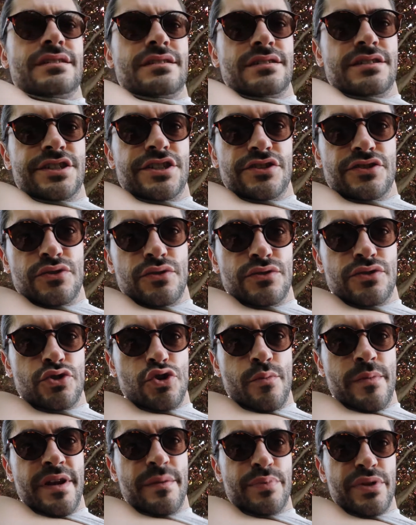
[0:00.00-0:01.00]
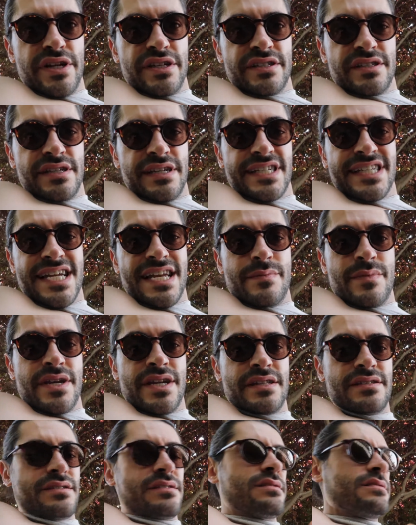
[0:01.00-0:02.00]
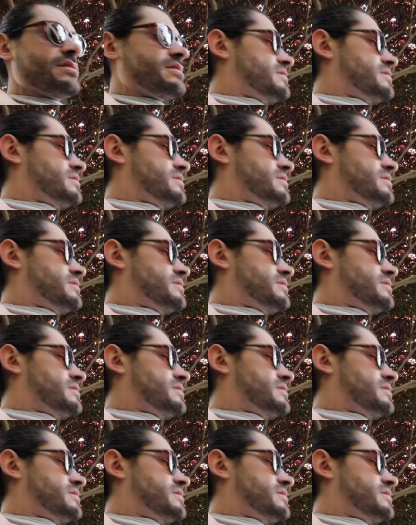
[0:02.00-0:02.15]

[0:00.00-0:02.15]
it. She sold so many plants in like 10 minutes.